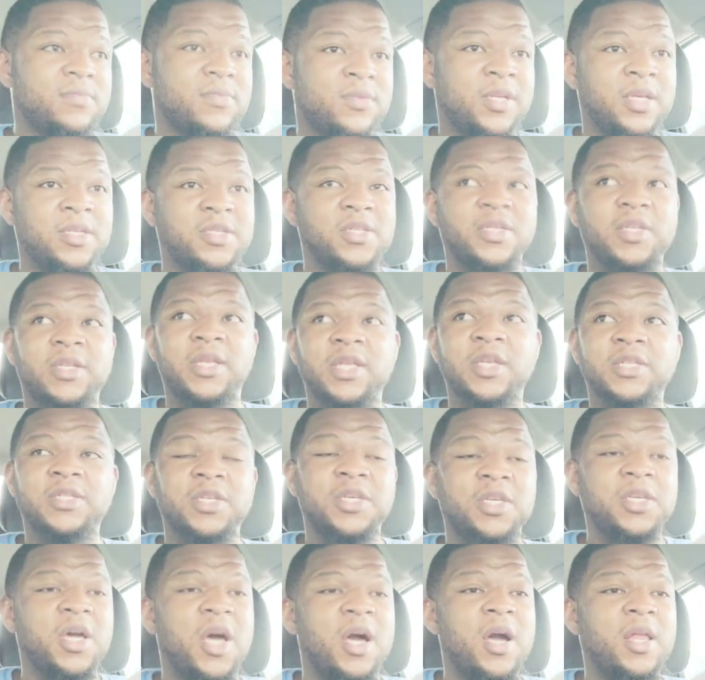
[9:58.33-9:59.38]
This is this
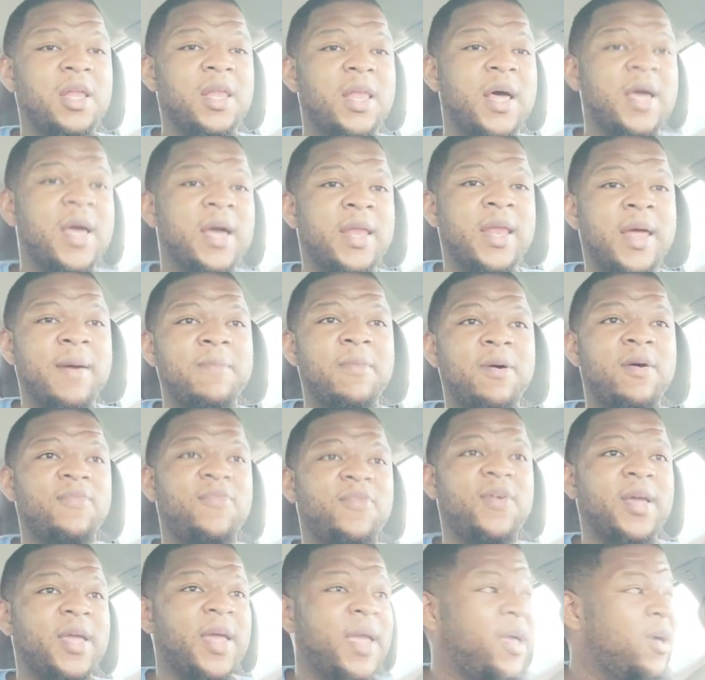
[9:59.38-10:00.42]
a young line. That
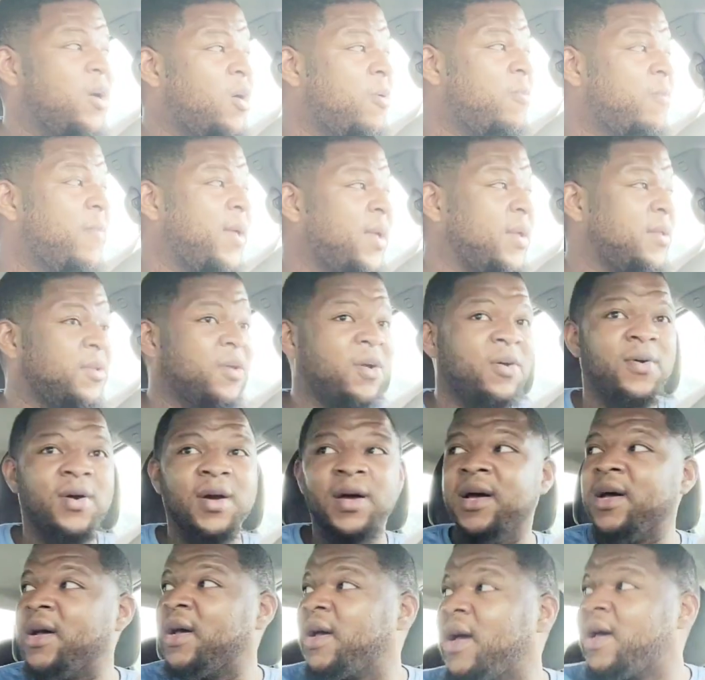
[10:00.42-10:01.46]
motherfucker ain't gonna make no
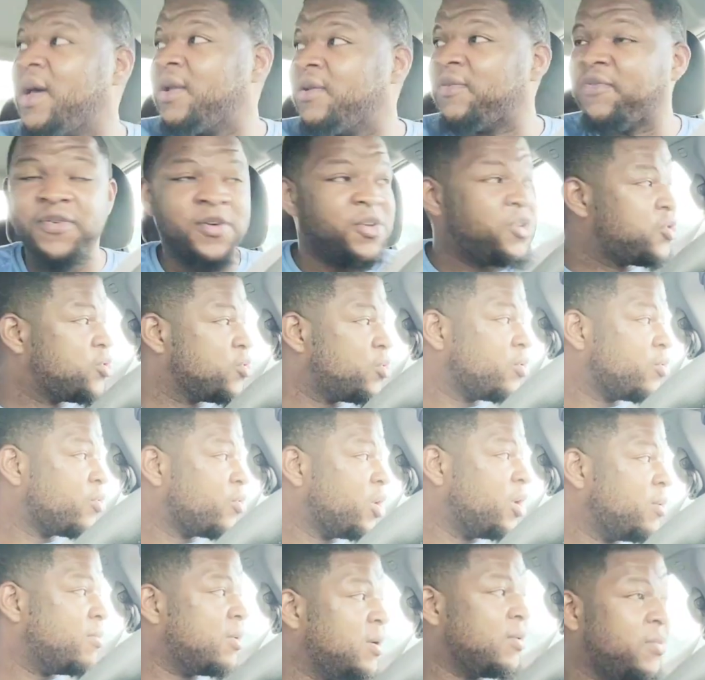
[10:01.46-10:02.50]
uh, unofficial
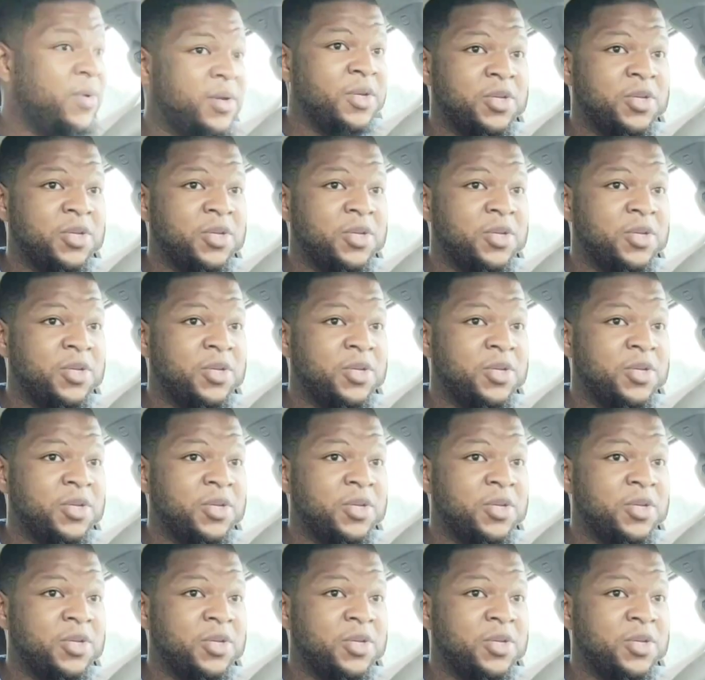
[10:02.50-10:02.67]
agreement